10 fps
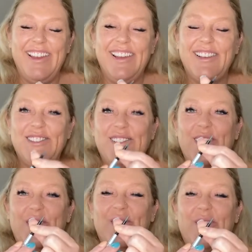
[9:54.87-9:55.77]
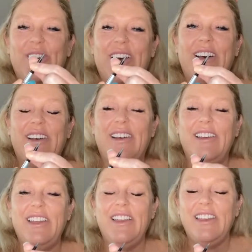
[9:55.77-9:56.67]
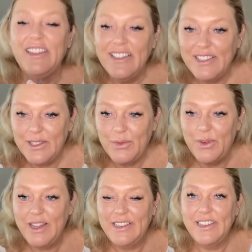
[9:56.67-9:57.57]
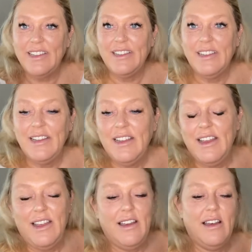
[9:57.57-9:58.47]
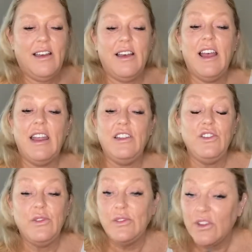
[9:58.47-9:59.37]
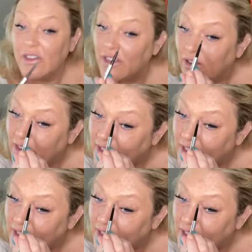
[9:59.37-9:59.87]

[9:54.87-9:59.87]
So this is what I use on the